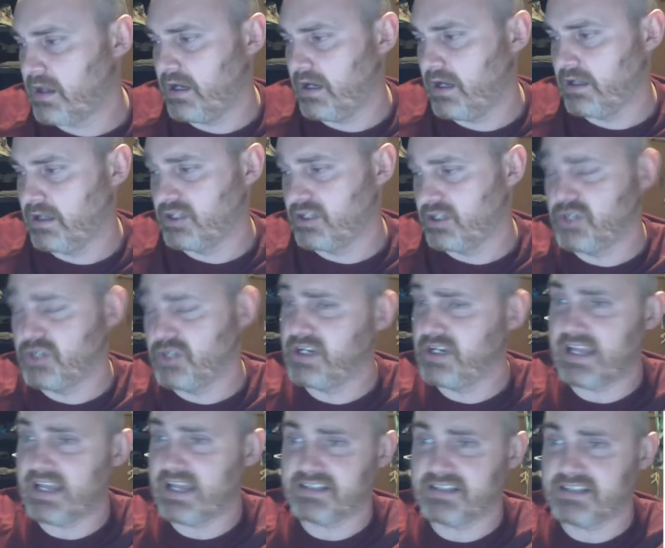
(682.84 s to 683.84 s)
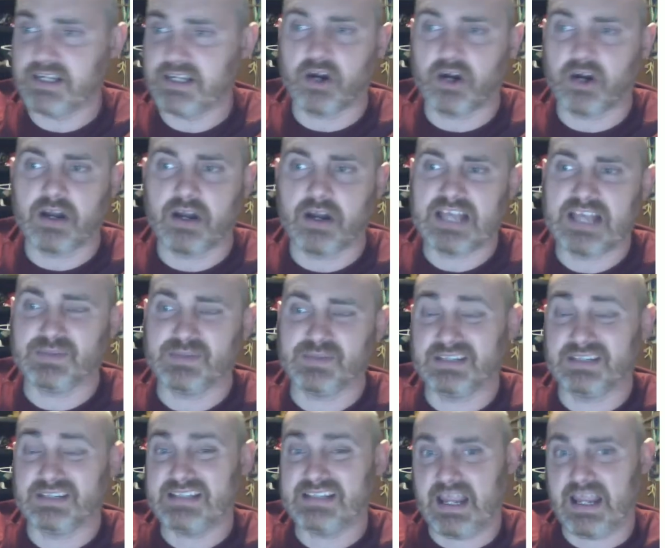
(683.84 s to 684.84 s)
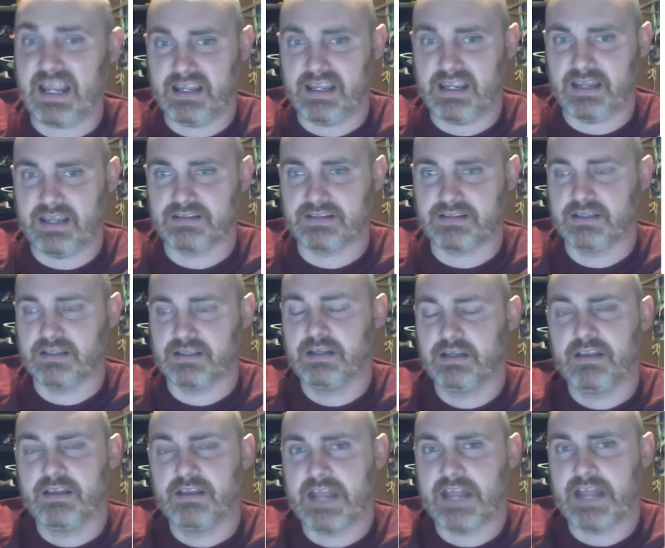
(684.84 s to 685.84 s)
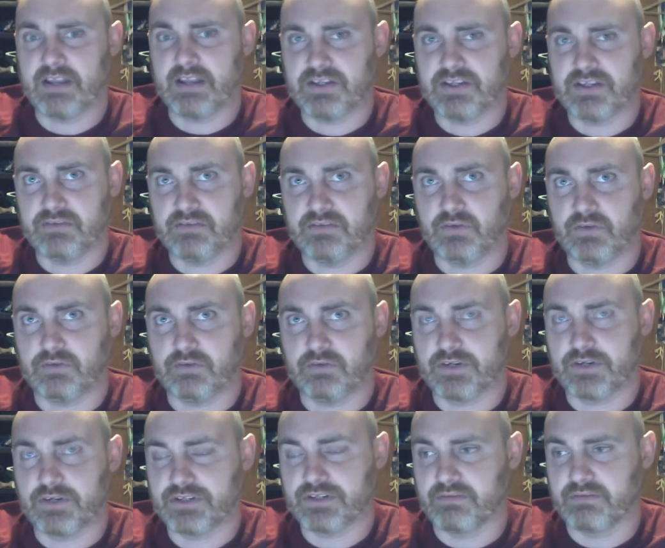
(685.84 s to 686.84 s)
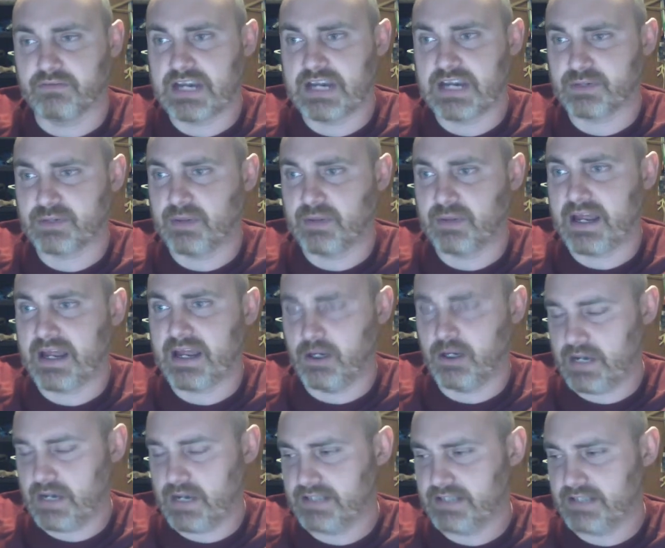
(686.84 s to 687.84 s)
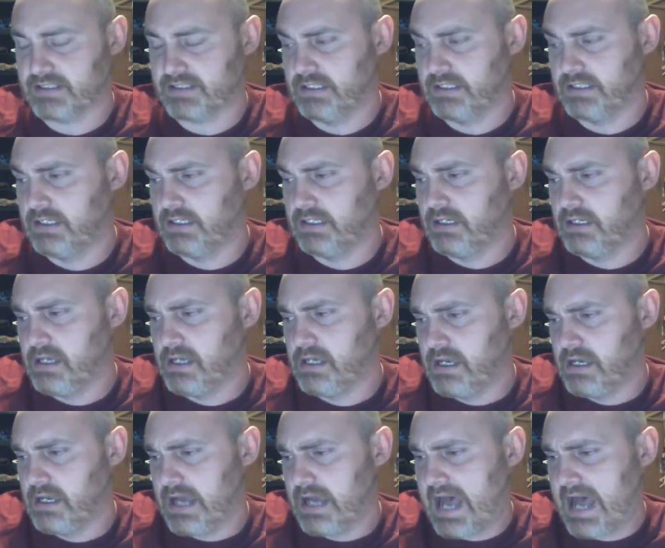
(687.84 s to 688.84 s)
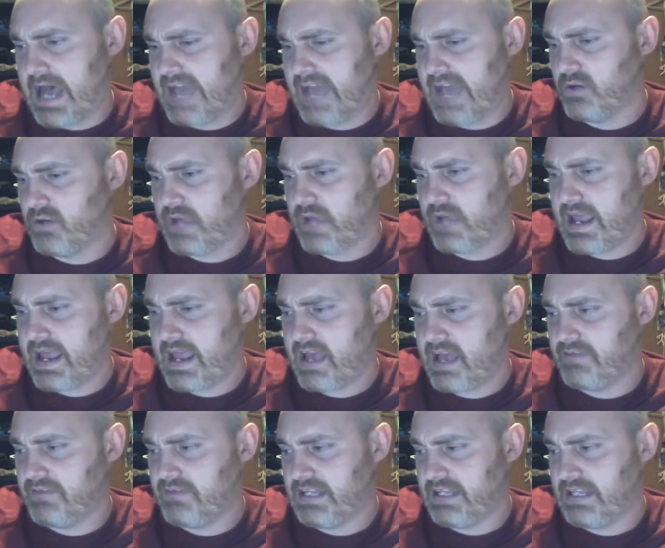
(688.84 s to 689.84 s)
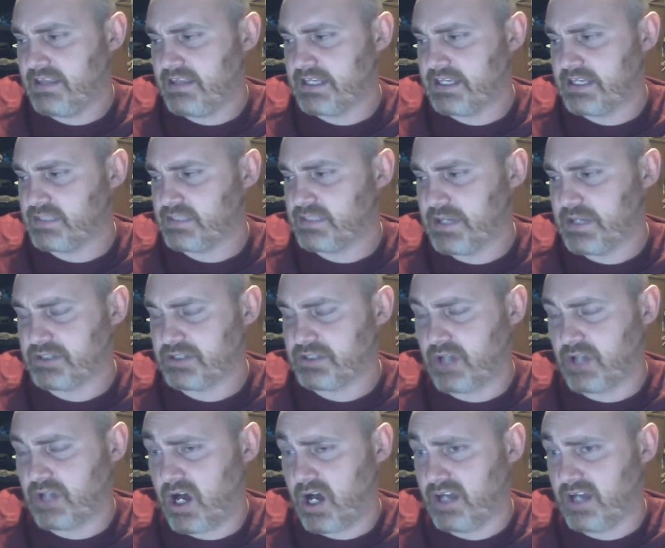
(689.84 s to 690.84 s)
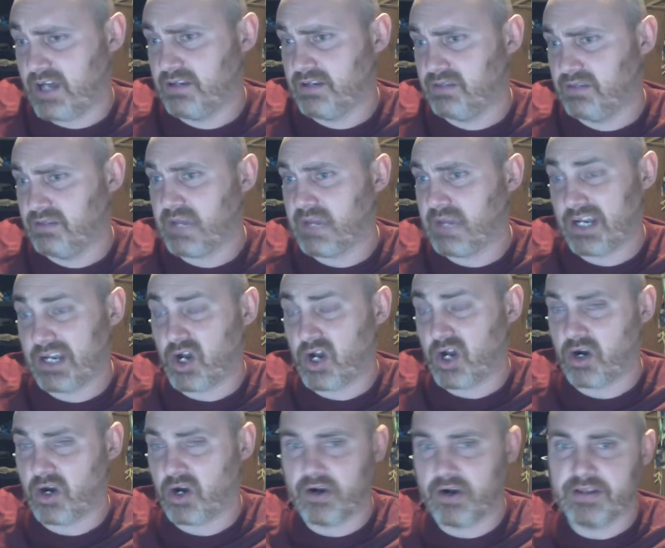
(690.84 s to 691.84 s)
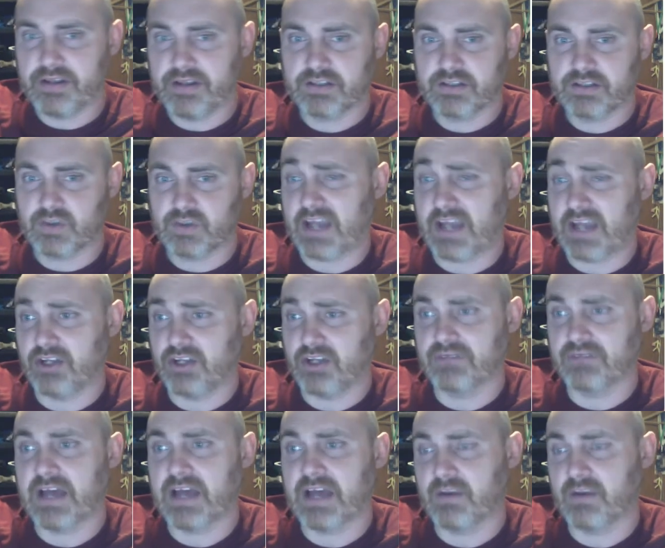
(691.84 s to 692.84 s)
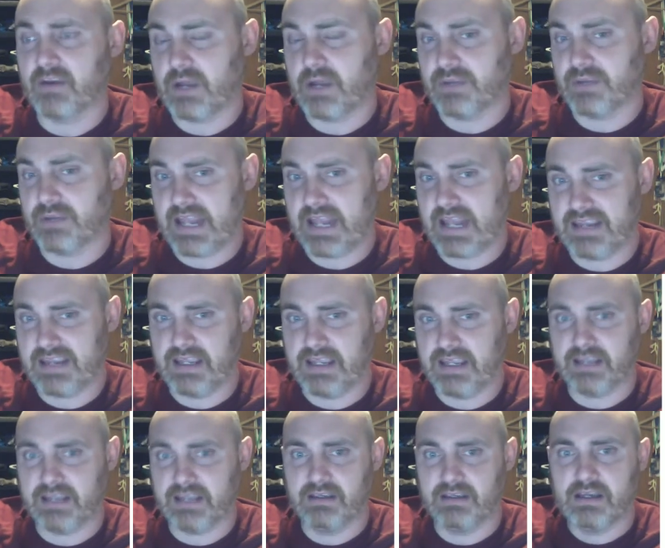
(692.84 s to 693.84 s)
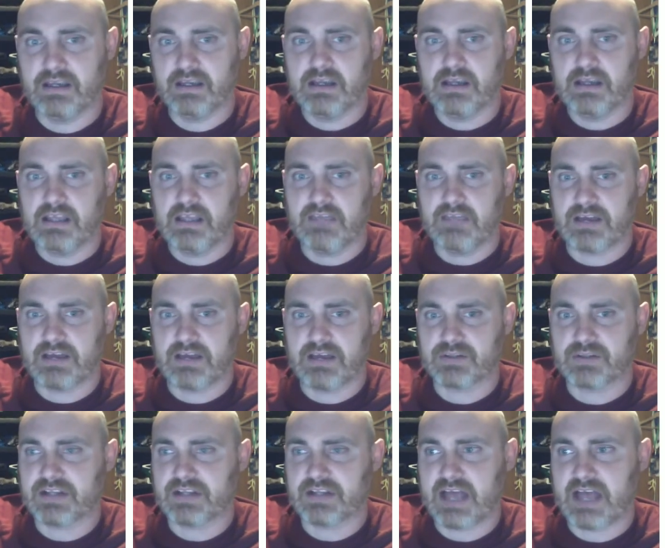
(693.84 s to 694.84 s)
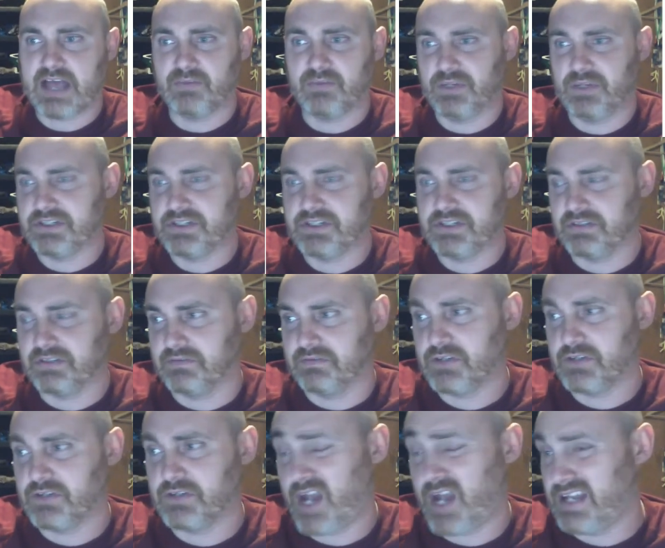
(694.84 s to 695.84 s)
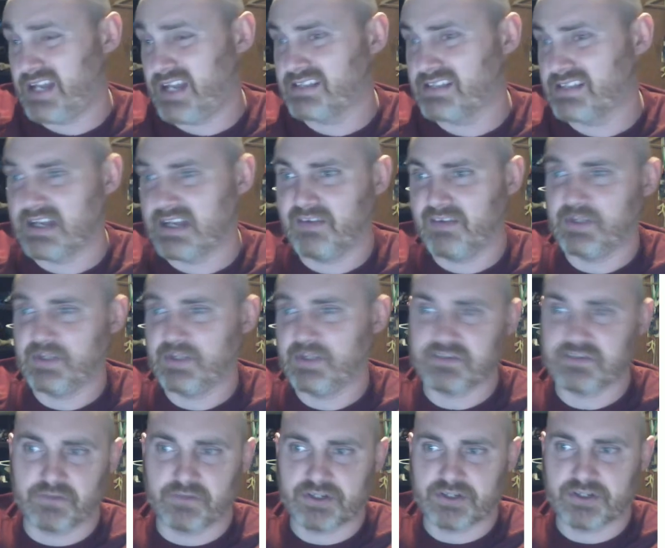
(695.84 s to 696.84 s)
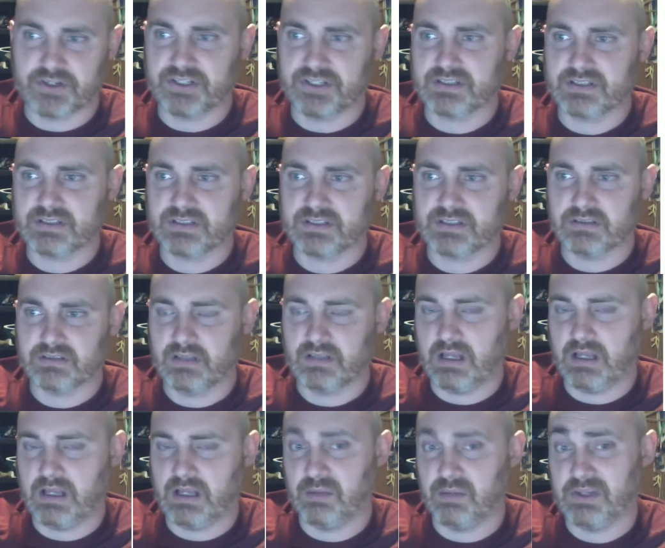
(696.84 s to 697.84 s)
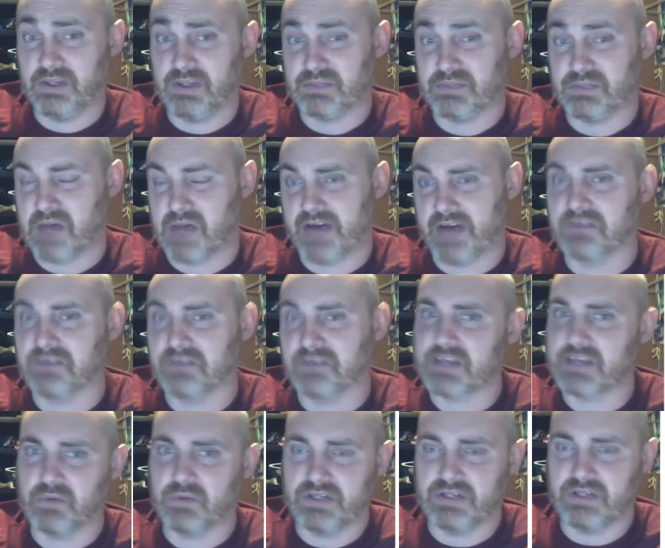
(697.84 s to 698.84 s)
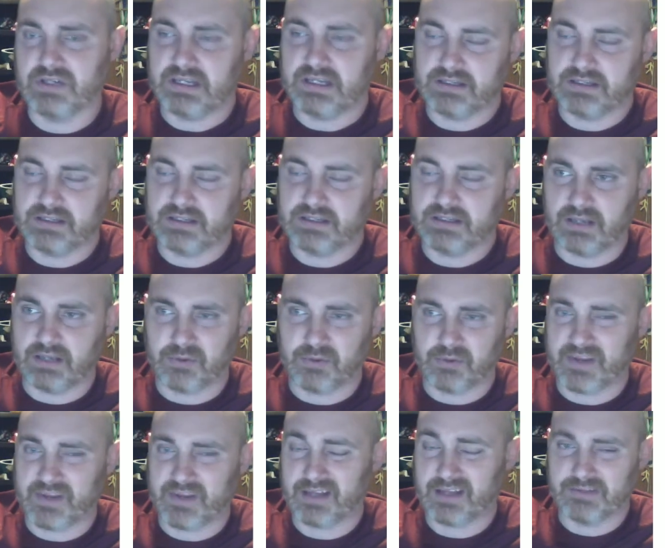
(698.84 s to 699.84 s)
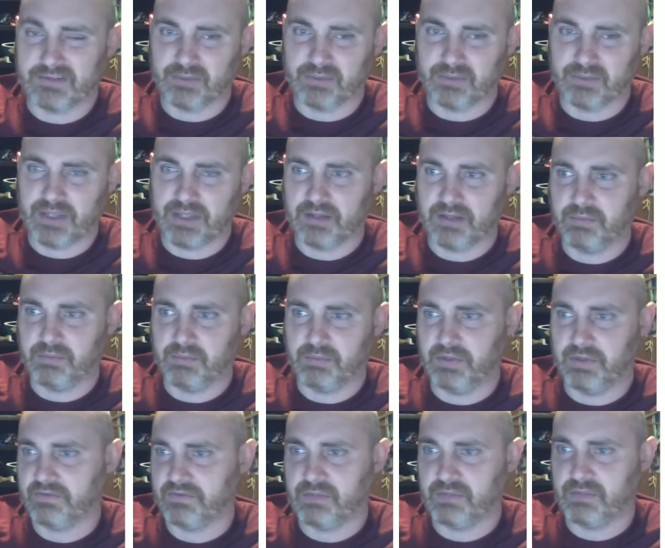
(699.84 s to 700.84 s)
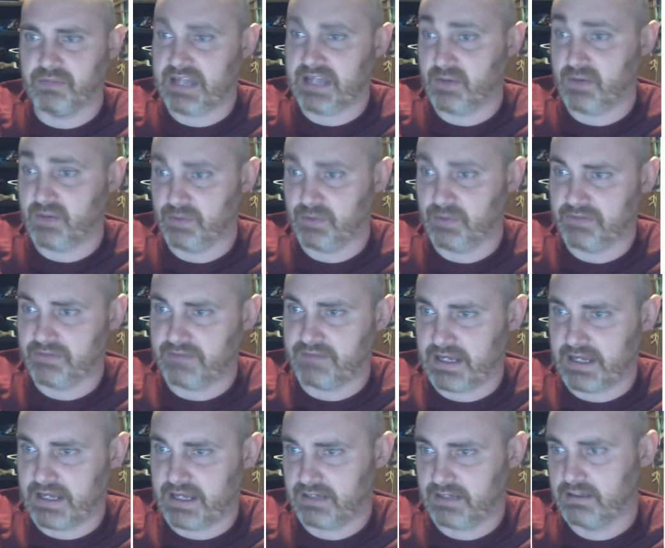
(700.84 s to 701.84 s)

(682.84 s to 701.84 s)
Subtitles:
you do need an SD card. It has to be at least 8 gigs. That'll get you the full version of Raspberry Pi OS. I don't have anything special on my card, so I could have gotten away with an 8 gig. If I was going to have a bunch of training stuff, a bunch of versions, a bunch of models, I would need to upgrade that a little bit, but for me, 8 would have been fine.